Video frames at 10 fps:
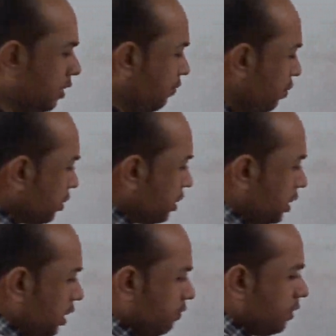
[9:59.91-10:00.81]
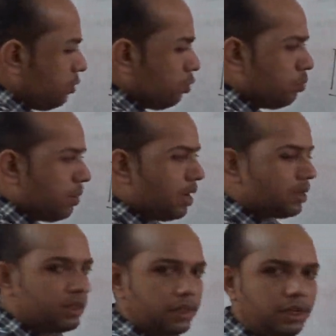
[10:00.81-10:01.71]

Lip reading: Force is equal to mass